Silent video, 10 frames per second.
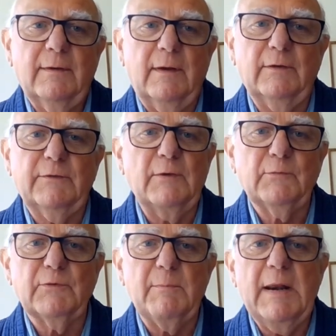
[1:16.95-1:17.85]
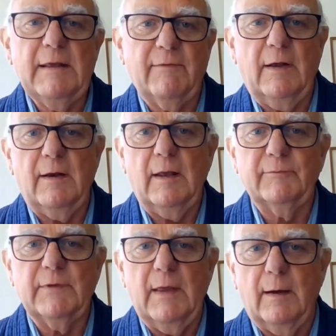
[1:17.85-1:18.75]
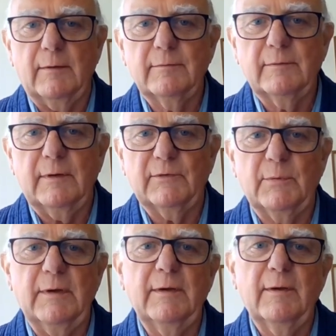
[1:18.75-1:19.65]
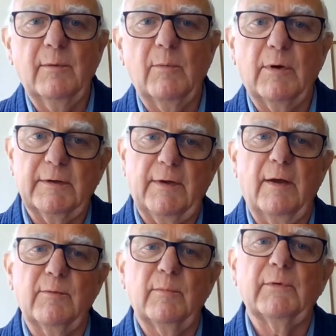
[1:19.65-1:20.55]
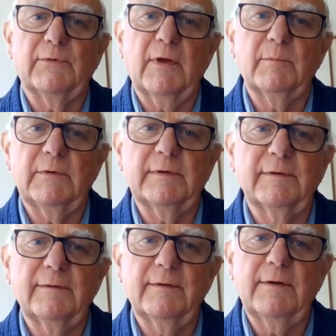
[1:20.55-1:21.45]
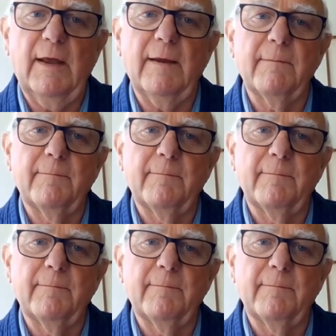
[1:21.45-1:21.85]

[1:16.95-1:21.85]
is central to many of our lives now as we work at home, as I'm doing today.